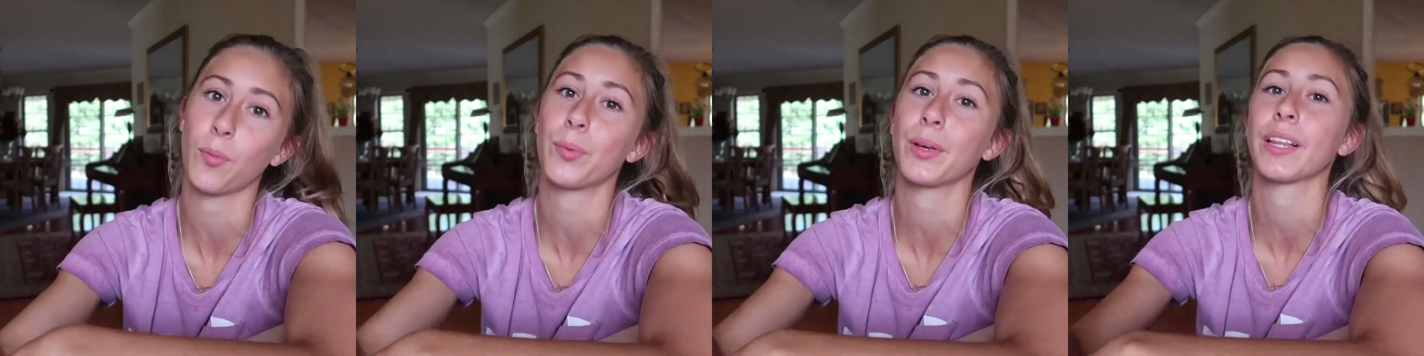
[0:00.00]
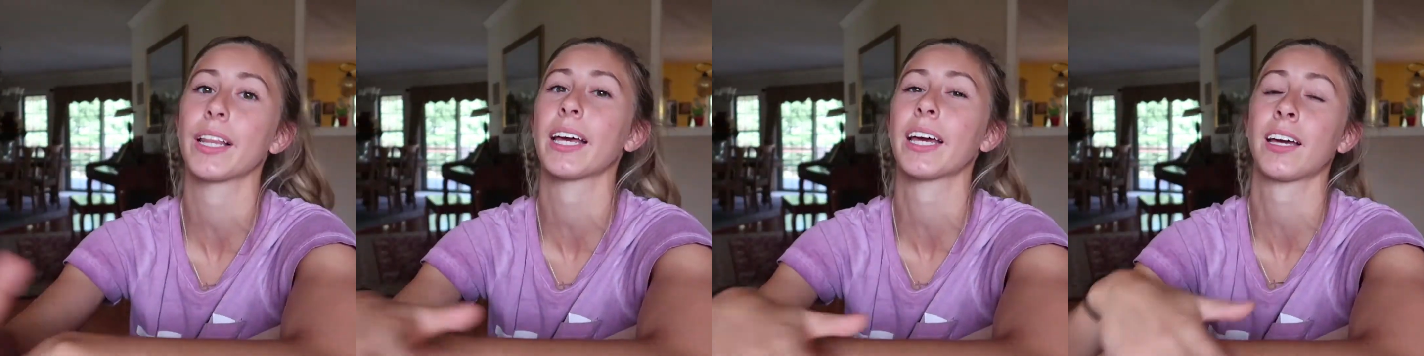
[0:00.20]
I'll
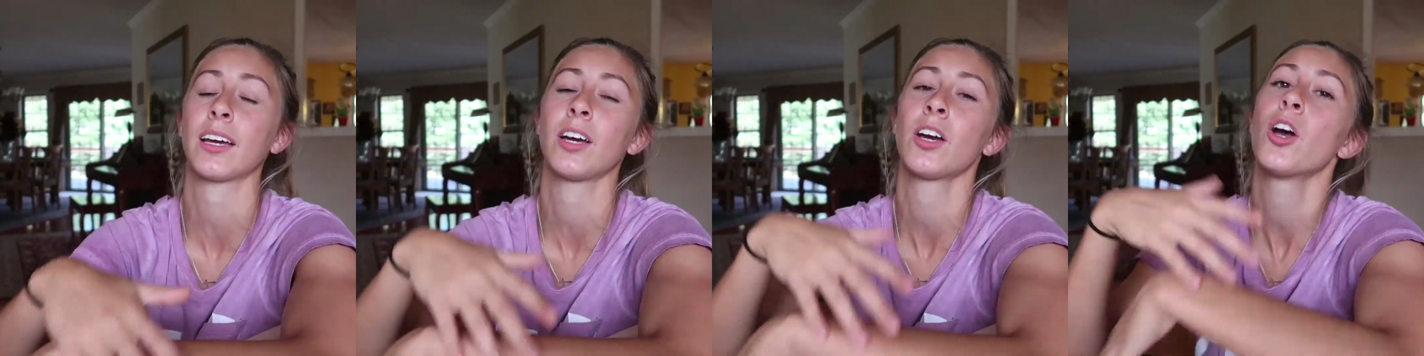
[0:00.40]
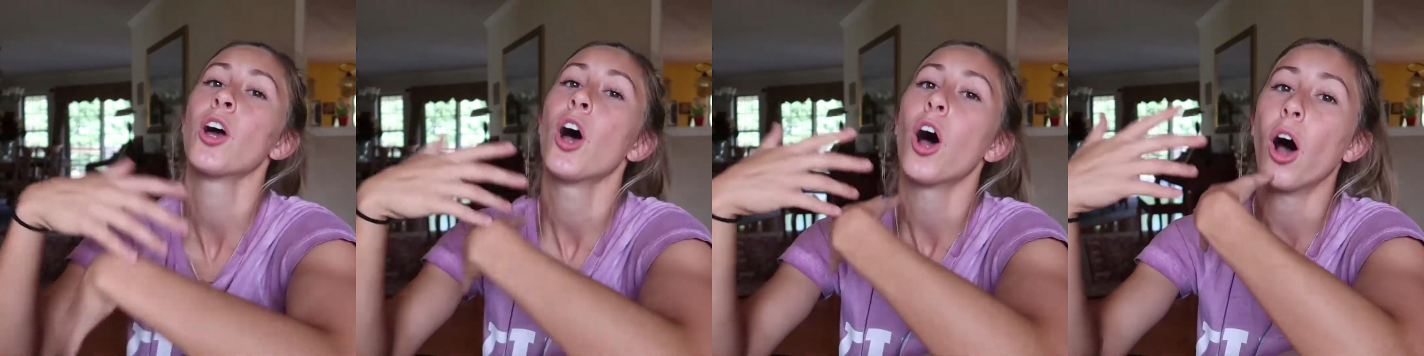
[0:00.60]
be like,
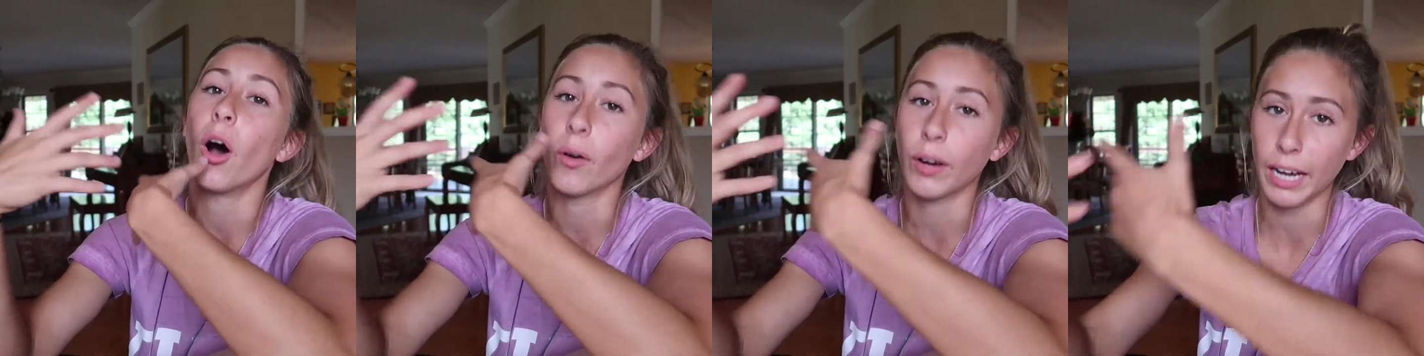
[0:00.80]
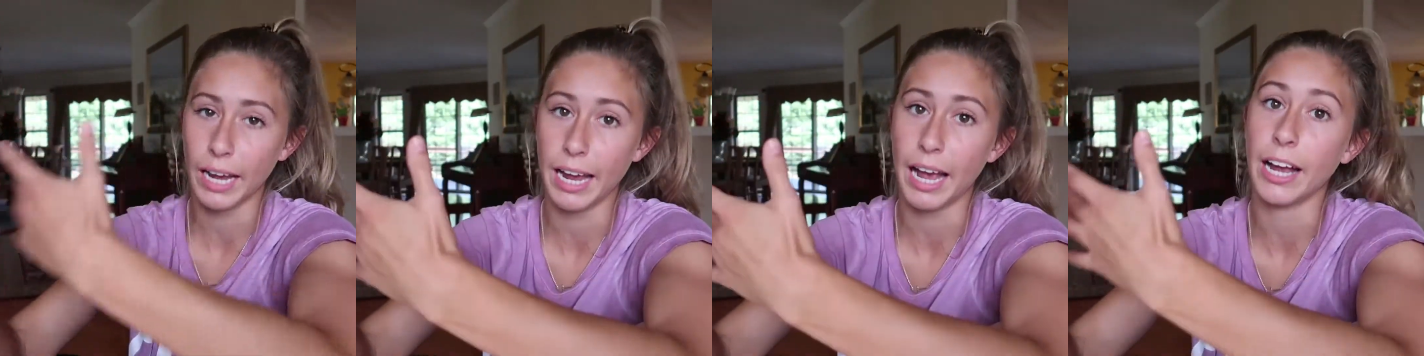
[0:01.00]

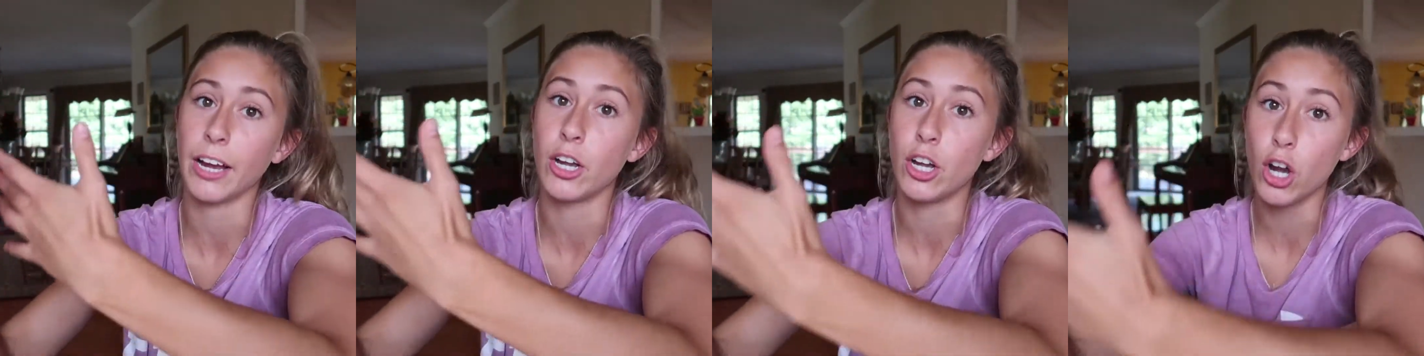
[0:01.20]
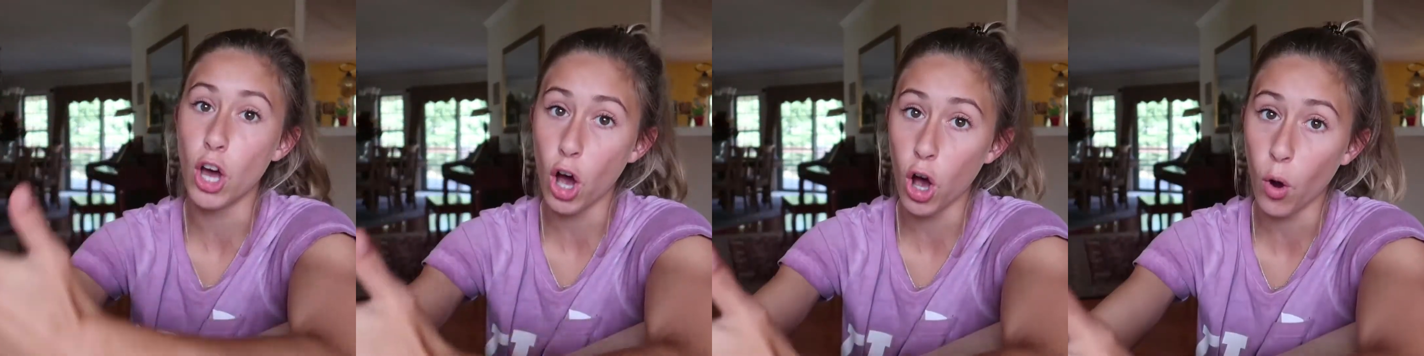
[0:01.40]
okay, I
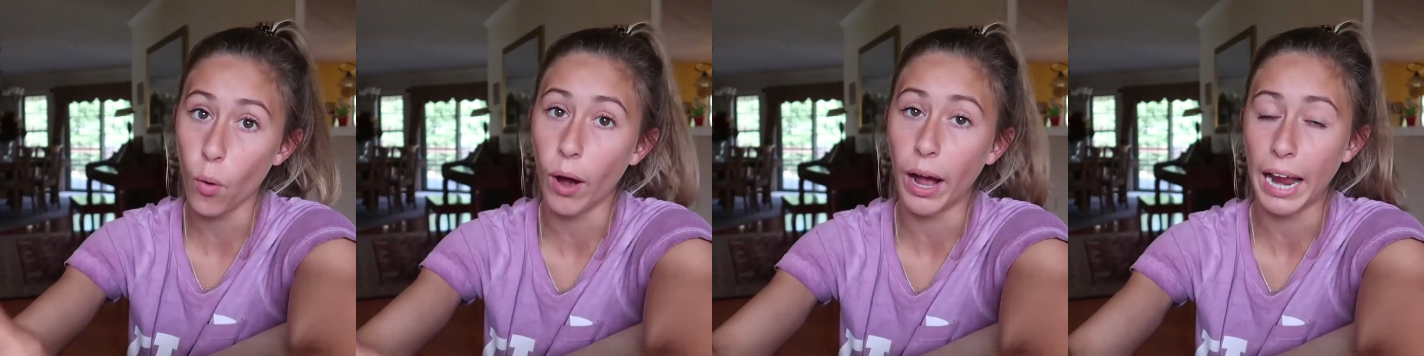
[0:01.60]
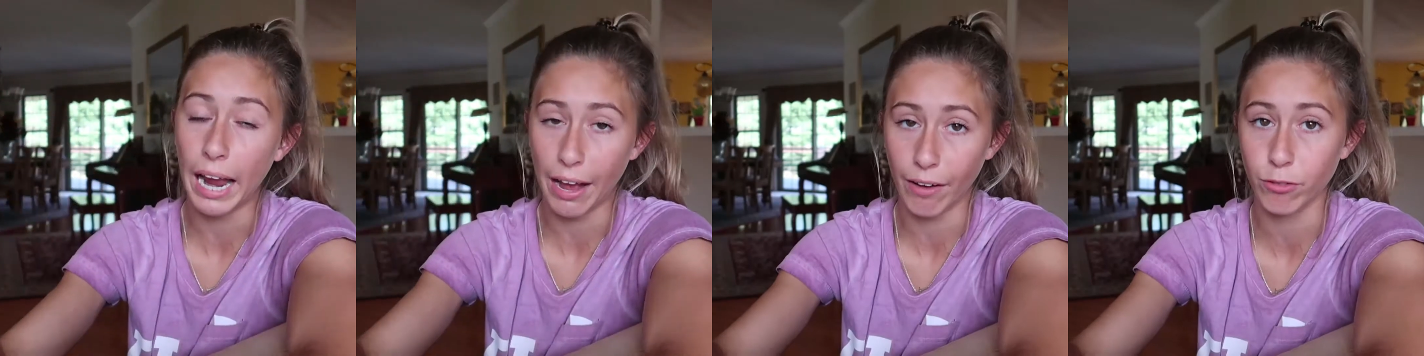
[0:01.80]
know
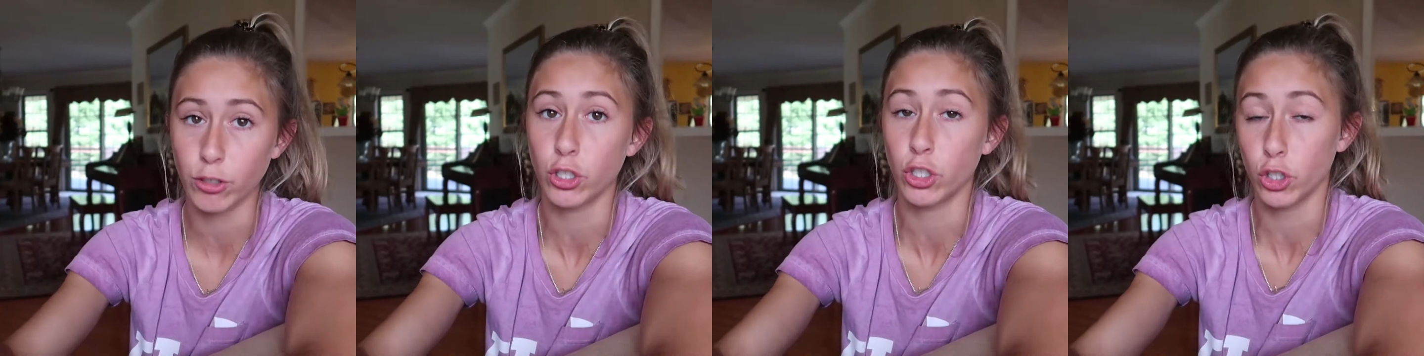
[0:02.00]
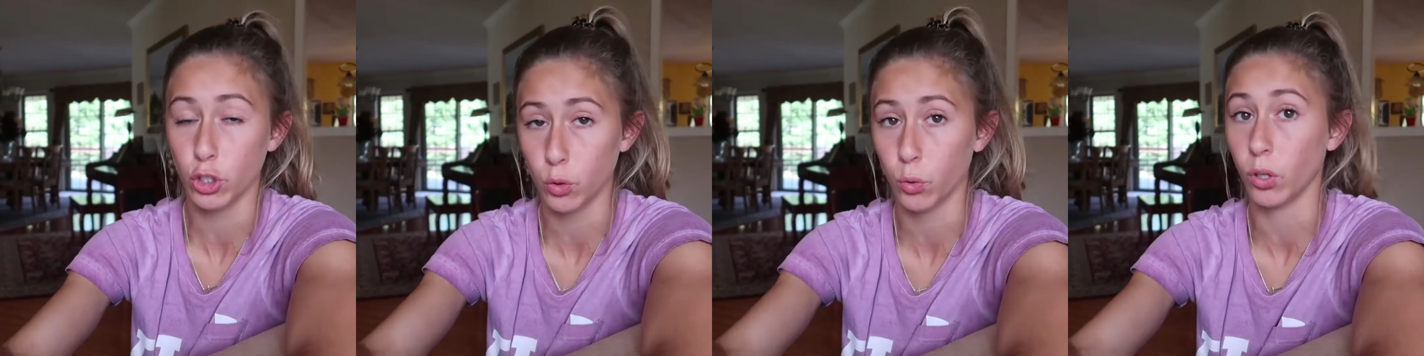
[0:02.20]
I have
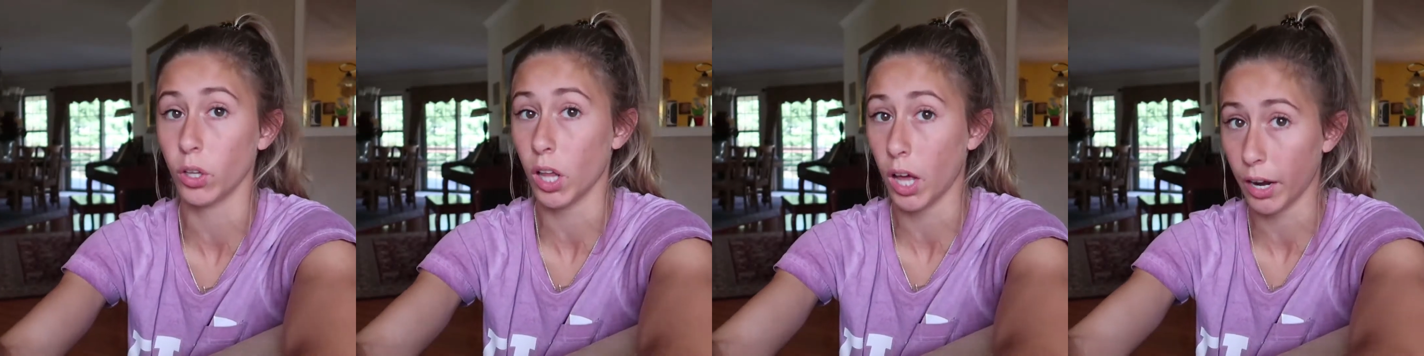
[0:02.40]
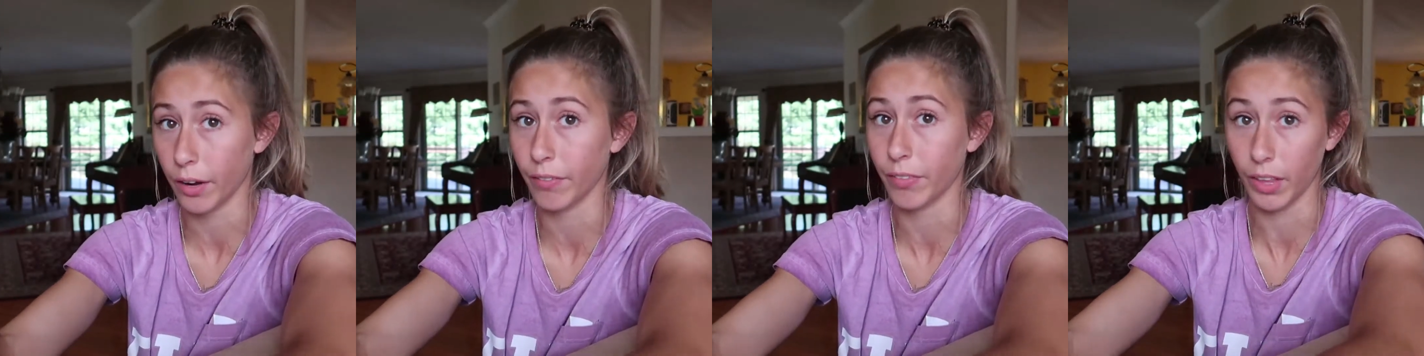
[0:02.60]
to do a
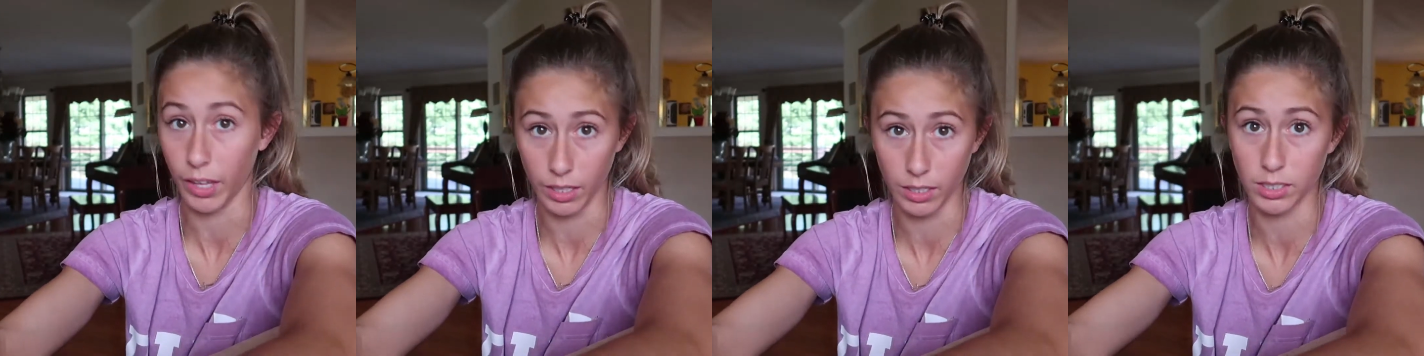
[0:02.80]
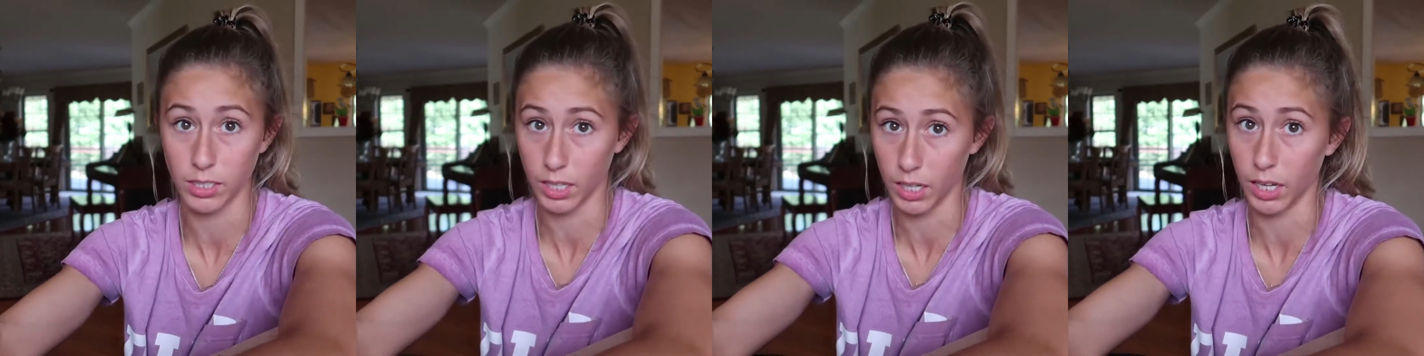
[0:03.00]
lot of
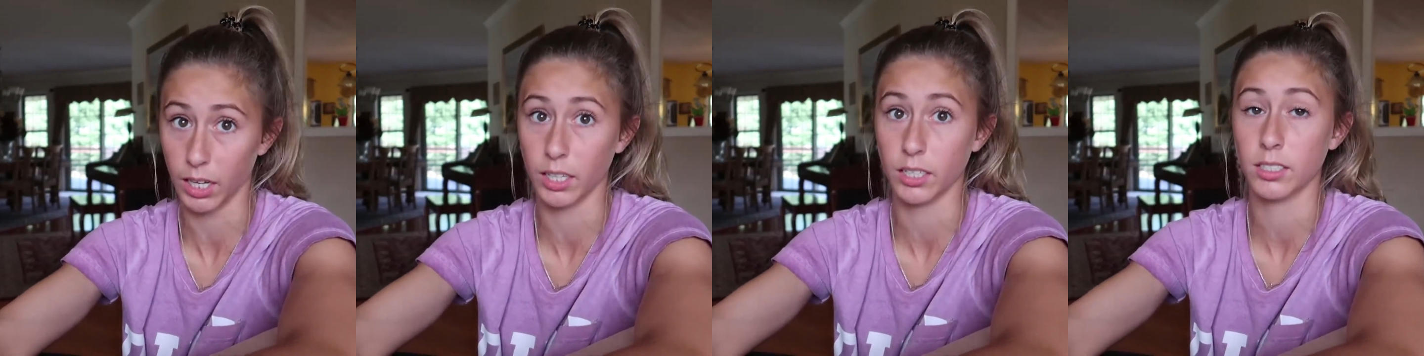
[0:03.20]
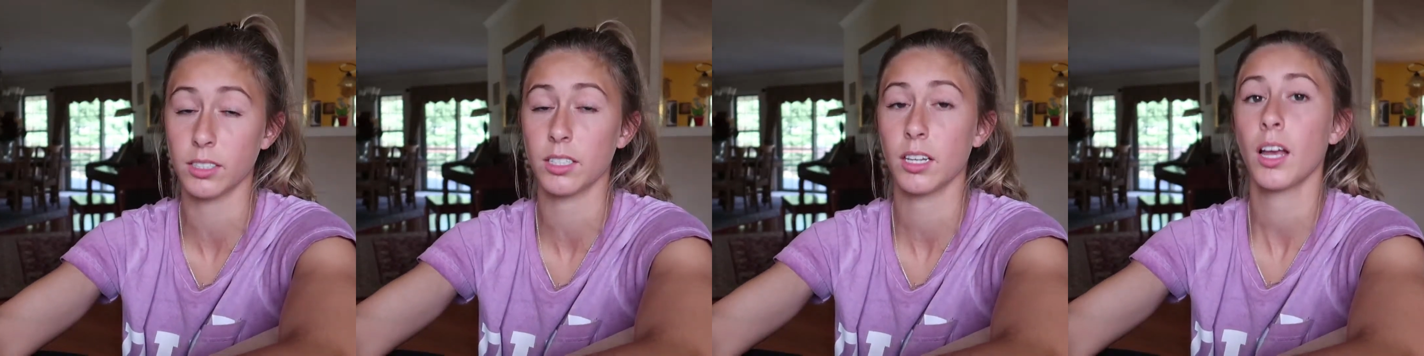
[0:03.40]
these
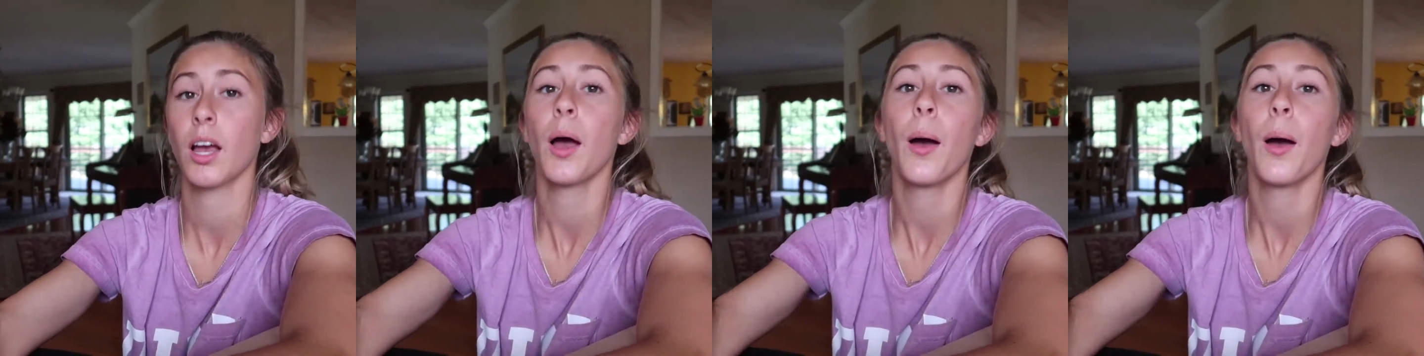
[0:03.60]
things.